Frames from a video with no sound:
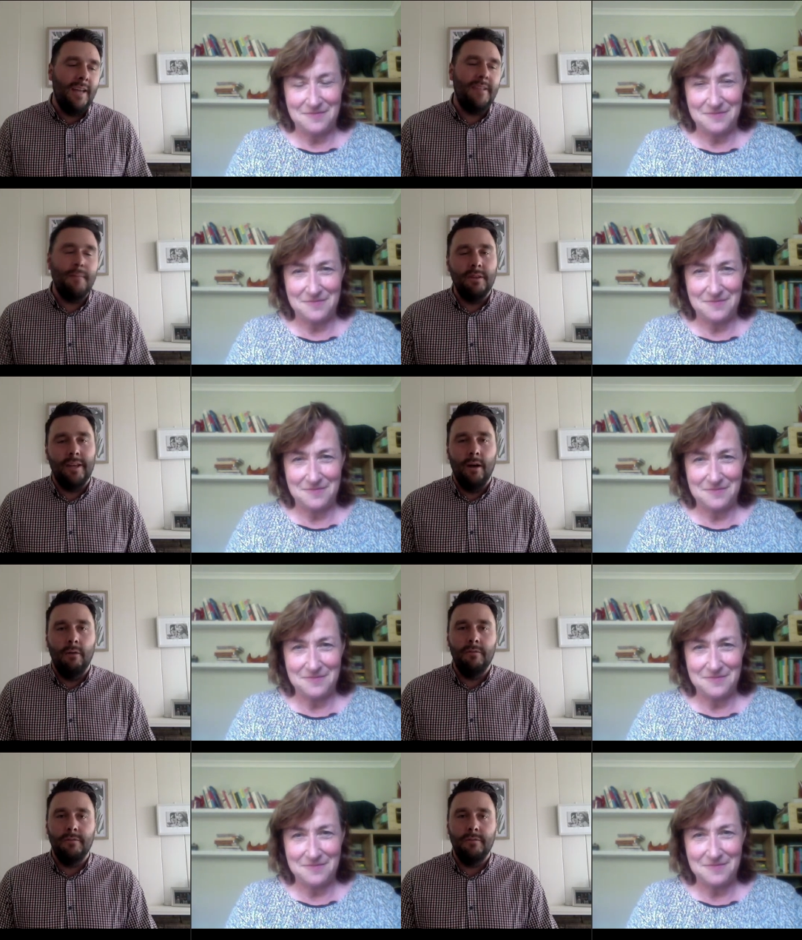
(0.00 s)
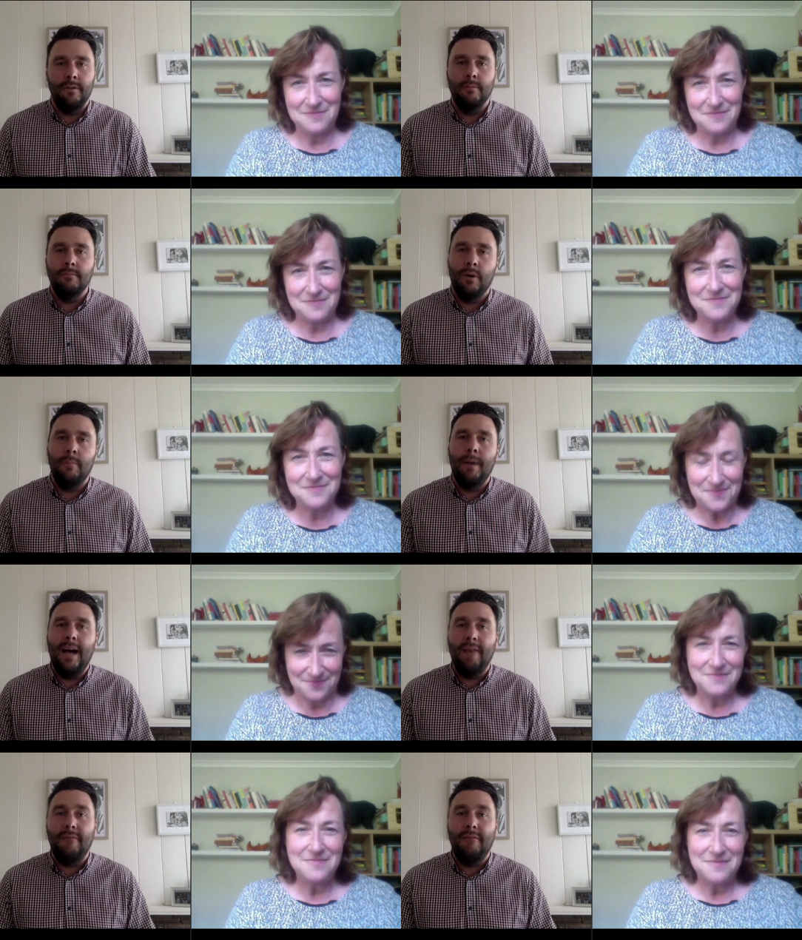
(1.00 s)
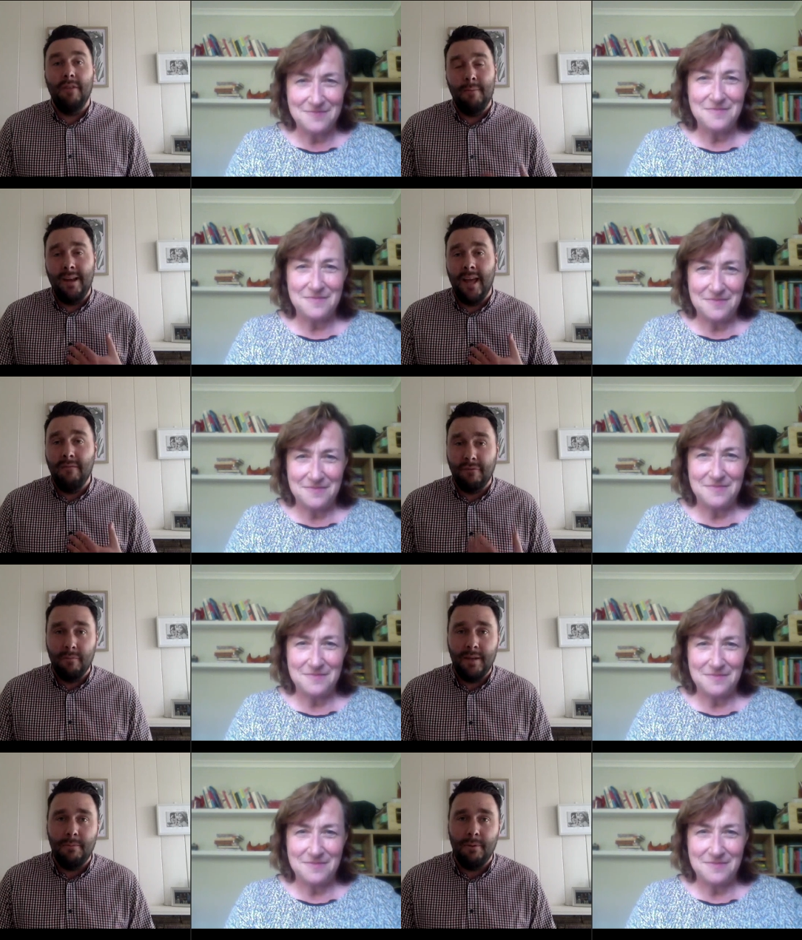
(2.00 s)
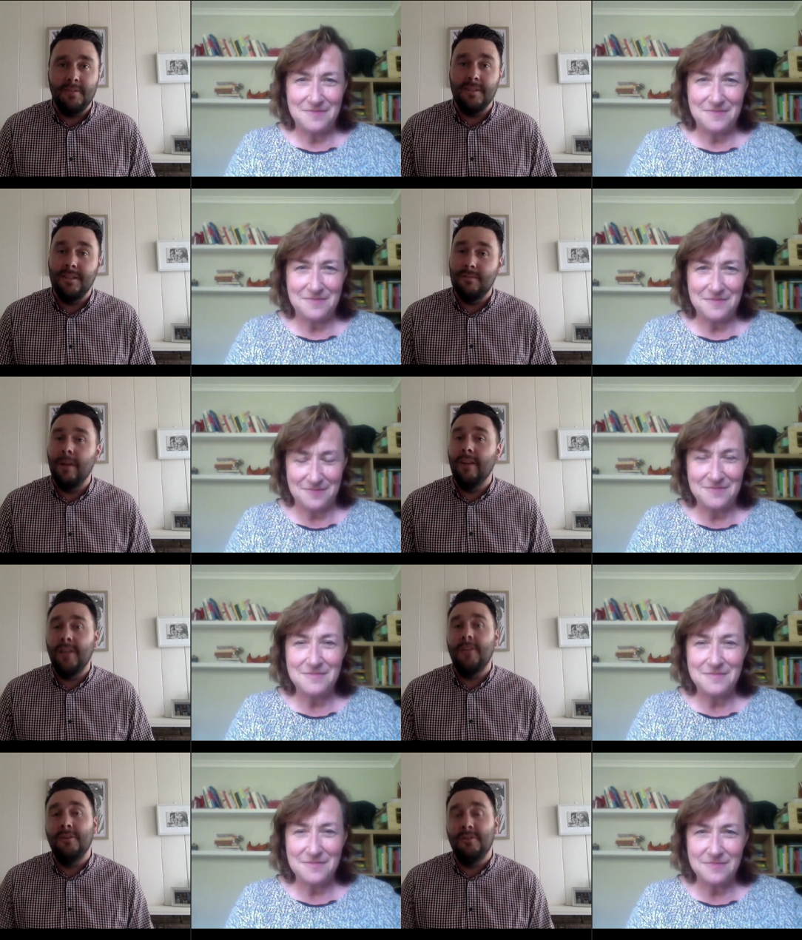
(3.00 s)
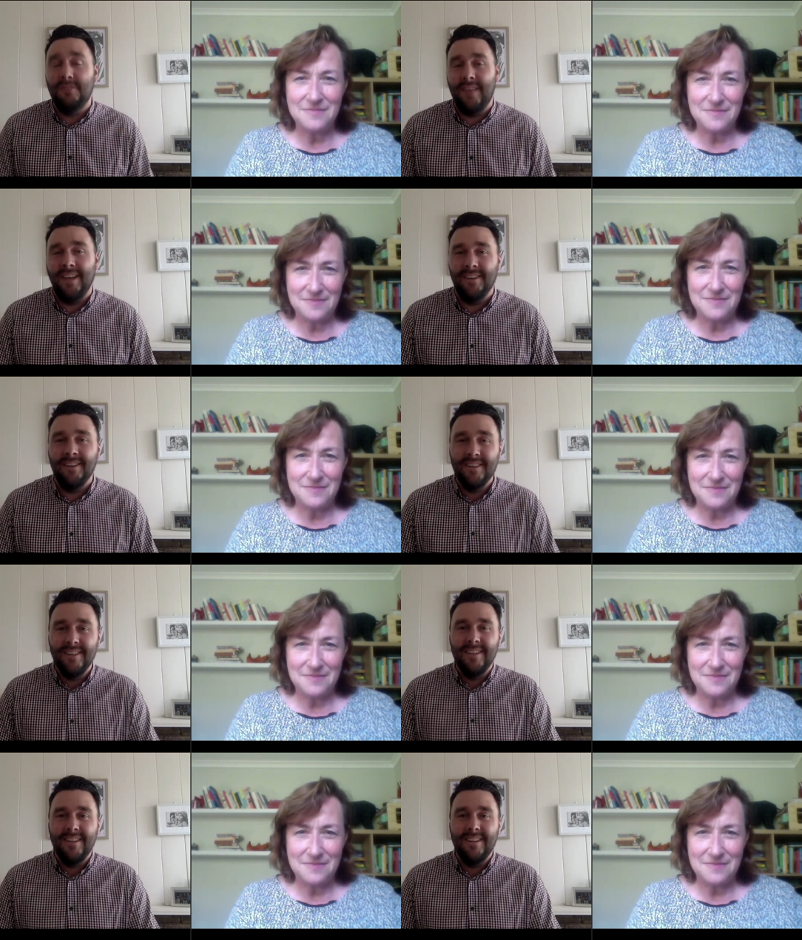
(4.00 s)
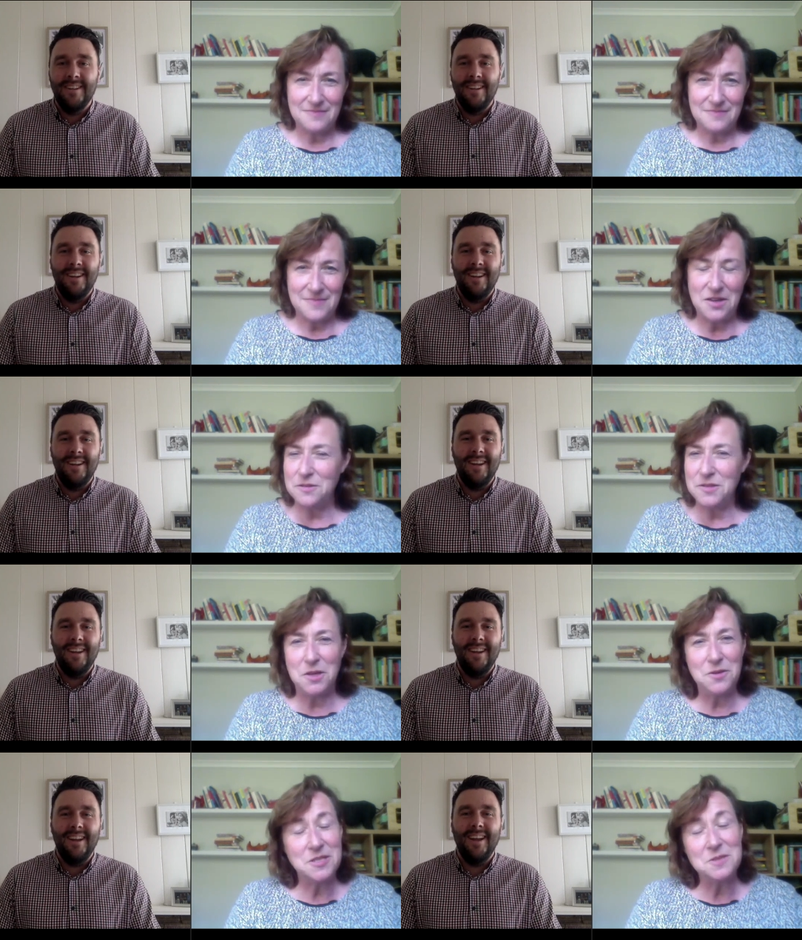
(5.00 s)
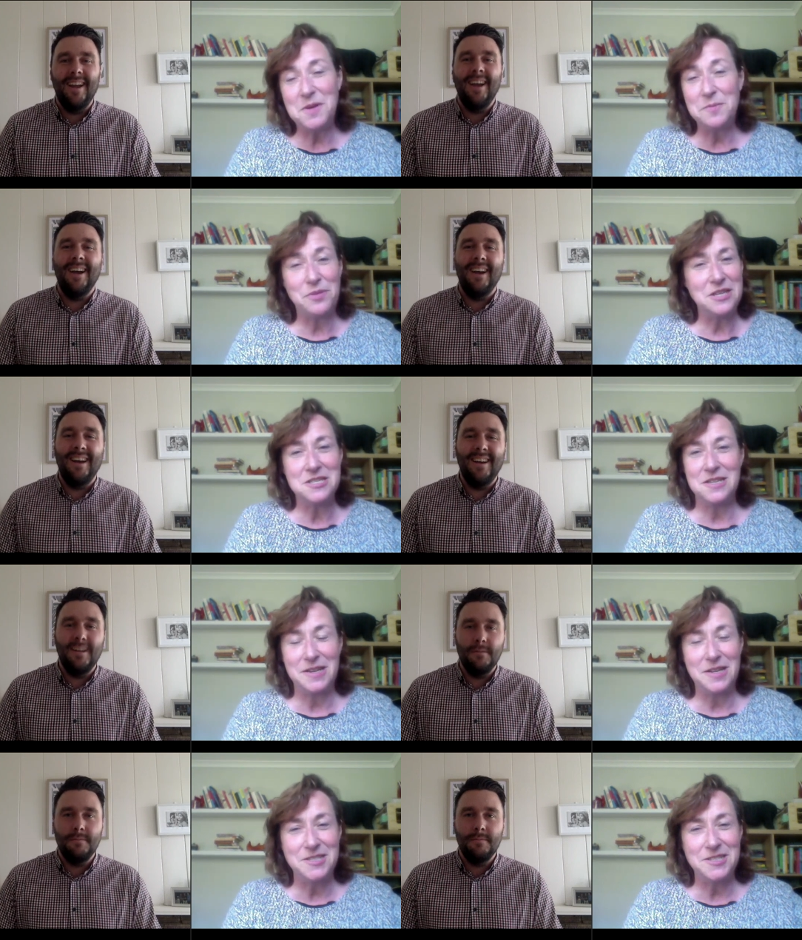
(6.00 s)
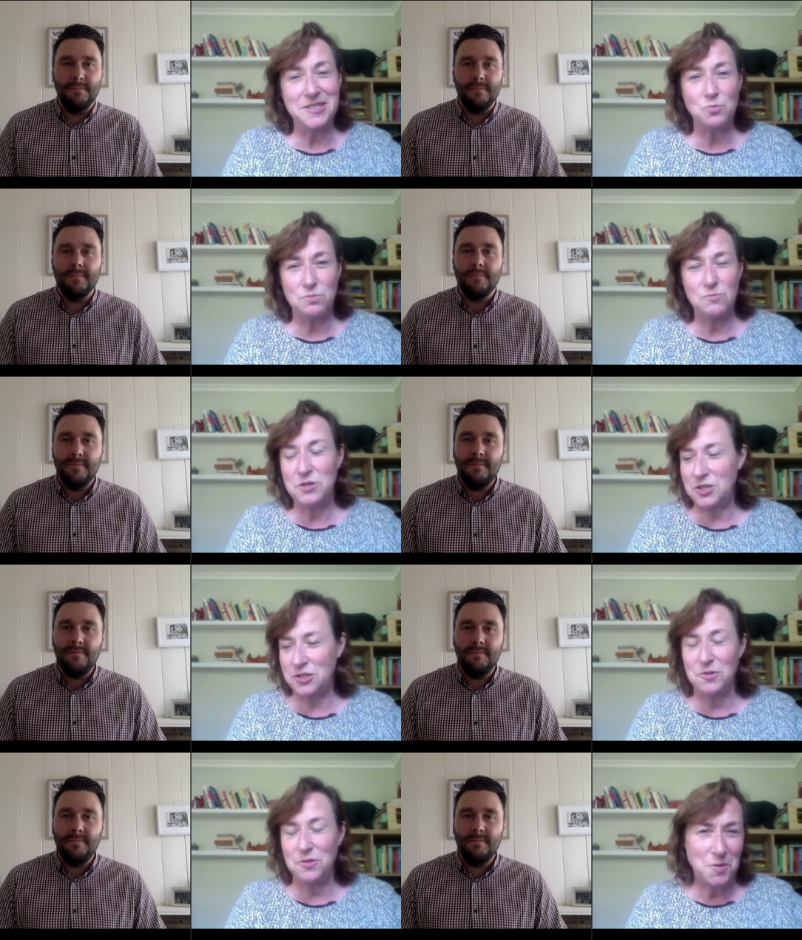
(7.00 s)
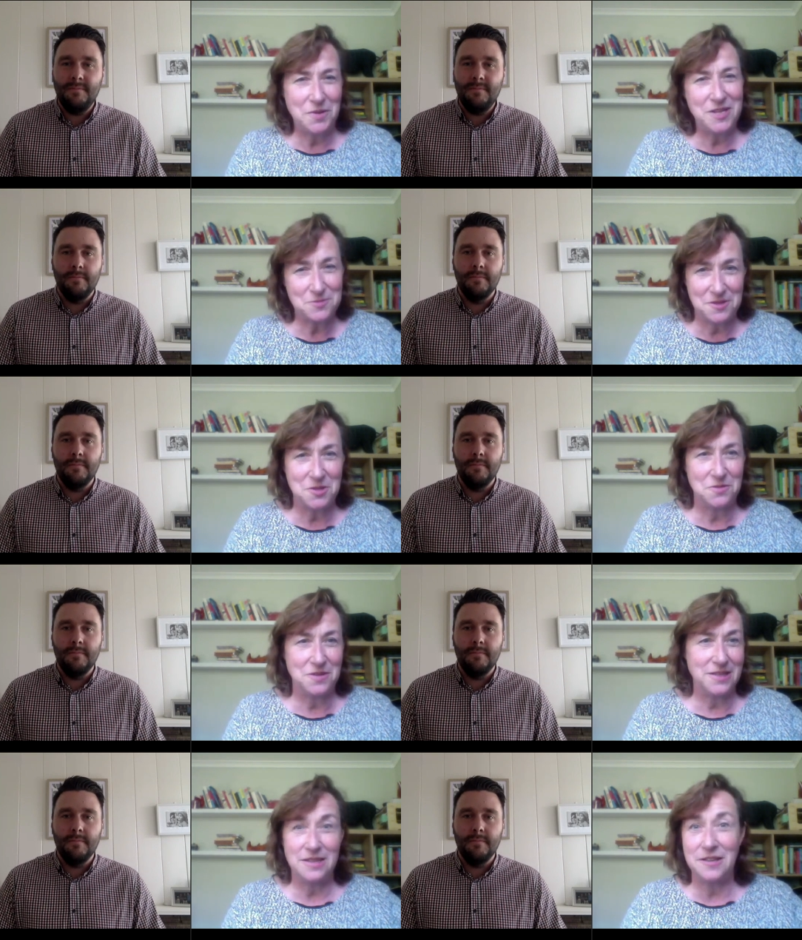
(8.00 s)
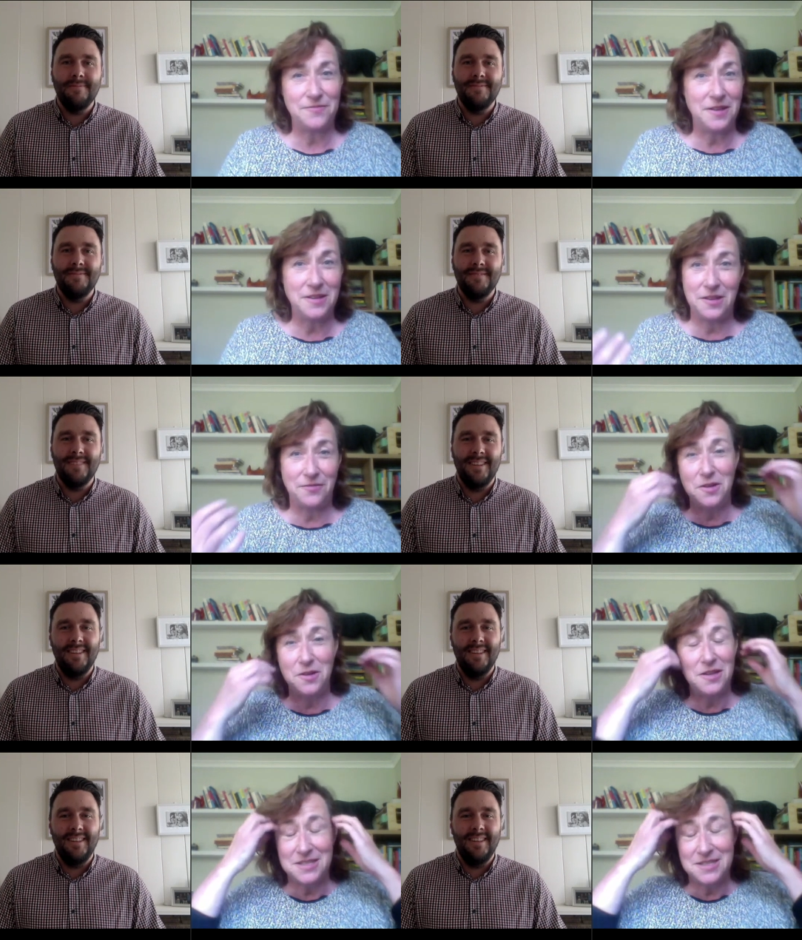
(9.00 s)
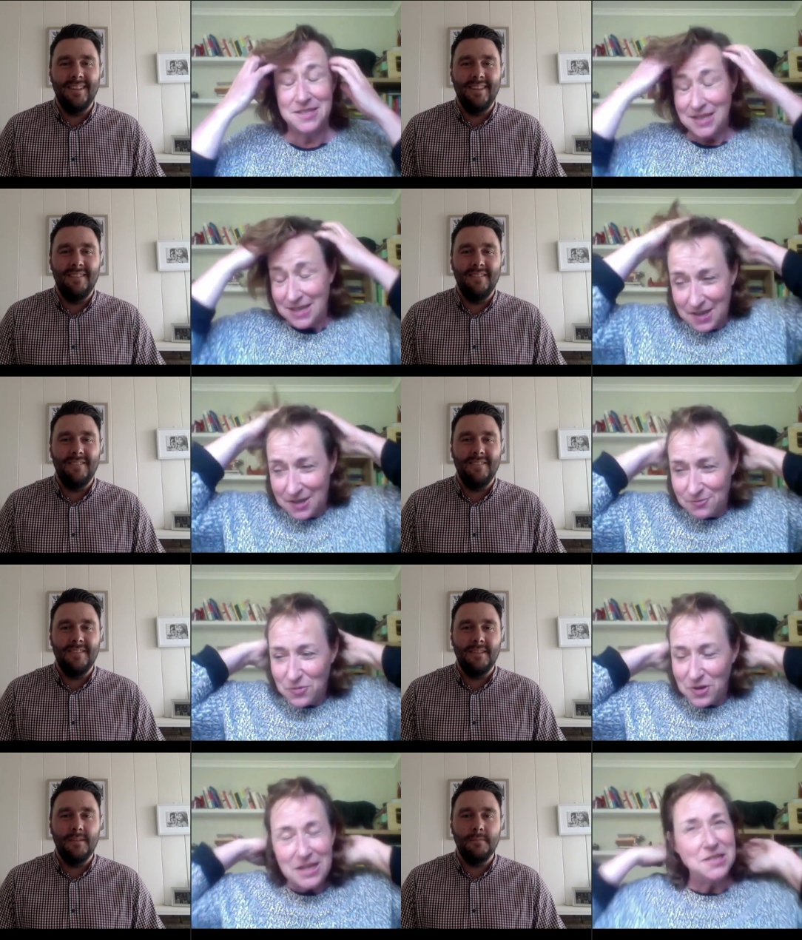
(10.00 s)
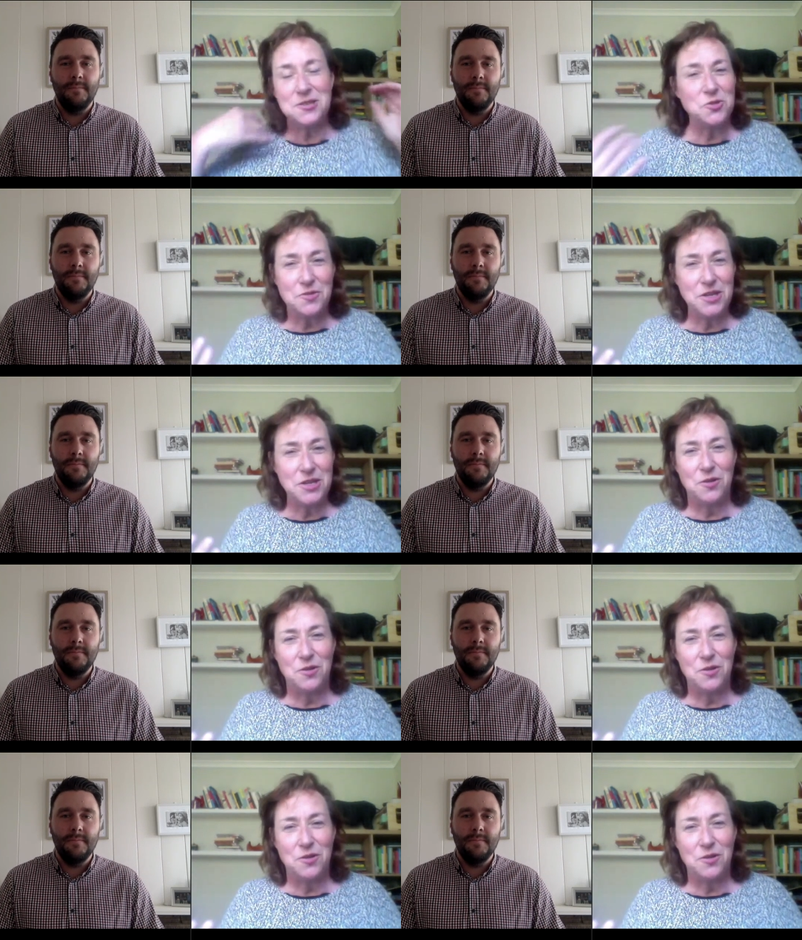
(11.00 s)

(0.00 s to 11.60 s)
Speaker 1: exceptionally helpful to them. So on behalf of them and, and from me personally as well, a huge thank you. Oh
Speaker 2: no, it's my pleasure. And I just wish you all the best with doing it. If I, if you guys write a story